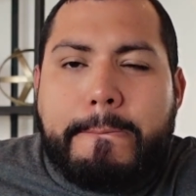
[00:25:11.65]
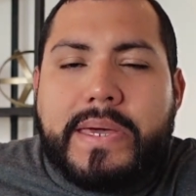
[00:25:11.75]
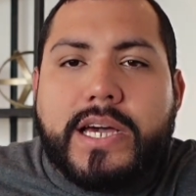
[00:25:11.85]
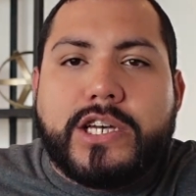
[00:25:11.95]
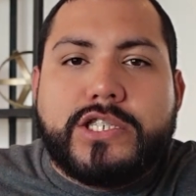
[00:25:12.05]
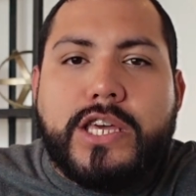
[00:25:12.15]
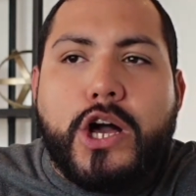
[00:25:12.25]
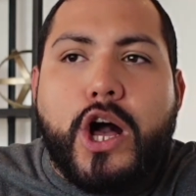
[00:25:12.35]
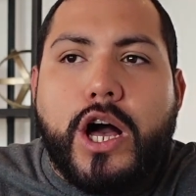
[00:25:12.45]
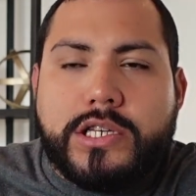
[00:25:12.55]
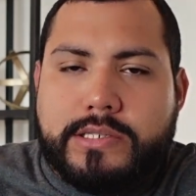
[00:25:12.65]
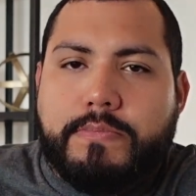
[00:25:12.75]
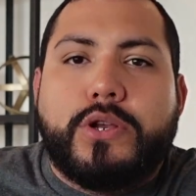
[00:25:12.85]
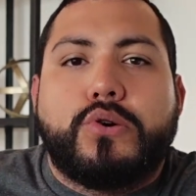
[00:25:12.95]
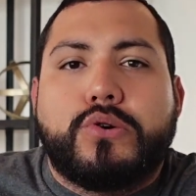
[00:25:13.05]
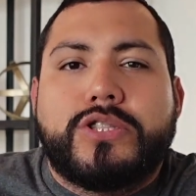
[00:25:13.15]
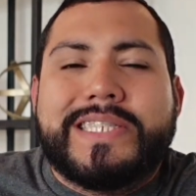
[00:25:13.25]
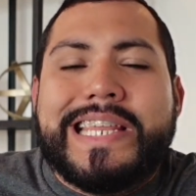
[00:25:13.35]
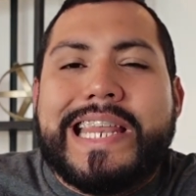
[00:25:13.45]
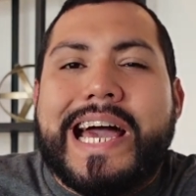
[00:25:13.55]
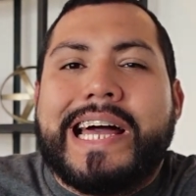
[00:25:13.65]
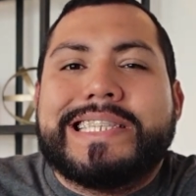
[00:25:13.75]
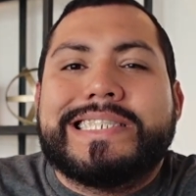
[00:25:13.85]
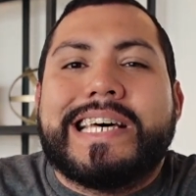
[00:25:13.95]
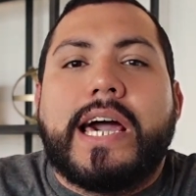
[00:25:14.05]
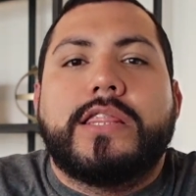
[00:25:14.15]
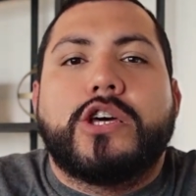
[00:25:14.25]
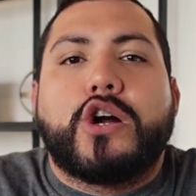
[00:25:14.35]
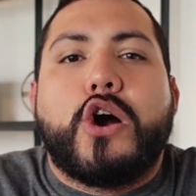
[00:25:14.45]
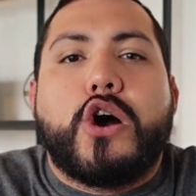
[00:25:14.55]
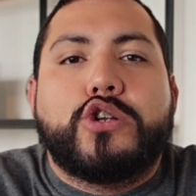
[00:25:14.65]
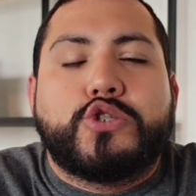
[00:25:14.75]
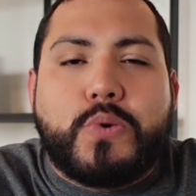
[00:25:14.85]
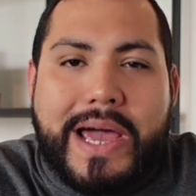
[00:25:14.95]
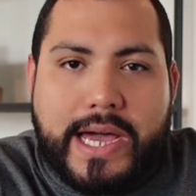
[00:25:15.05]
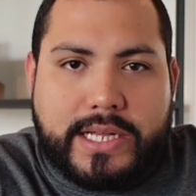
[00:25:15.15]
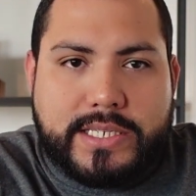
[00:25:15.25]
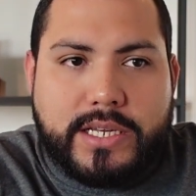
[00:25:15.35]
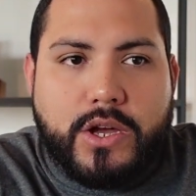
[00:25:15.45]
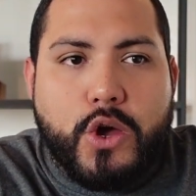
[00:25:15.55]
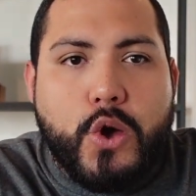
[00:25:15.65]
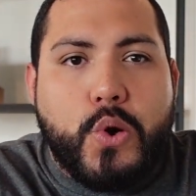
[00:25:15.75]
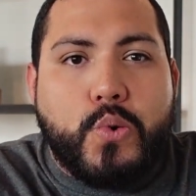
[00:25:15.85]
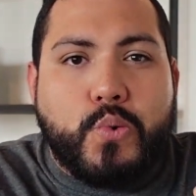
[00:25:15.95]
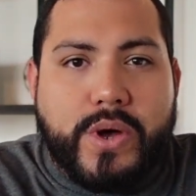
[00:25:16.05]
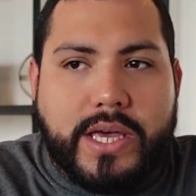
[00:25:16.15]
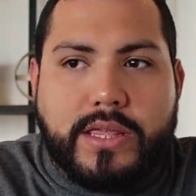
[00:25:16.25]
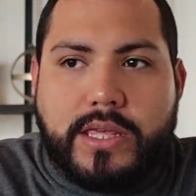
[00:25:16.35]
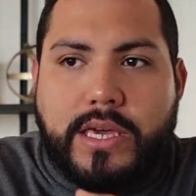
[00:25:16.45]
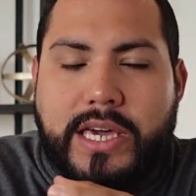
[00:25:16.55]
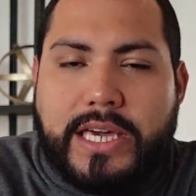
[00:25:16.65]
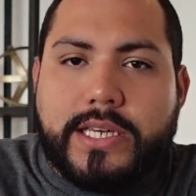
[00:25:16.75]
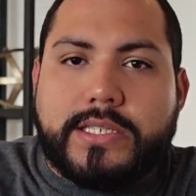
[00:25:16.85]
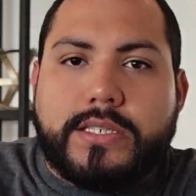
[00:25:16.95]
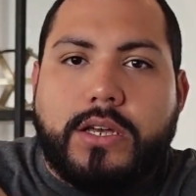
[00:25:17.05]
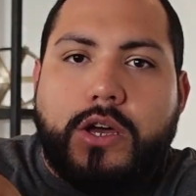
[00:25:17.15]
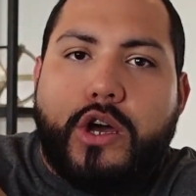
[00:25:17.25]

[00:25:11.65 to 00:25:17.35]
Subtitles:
because the hospital did not sign the contract with his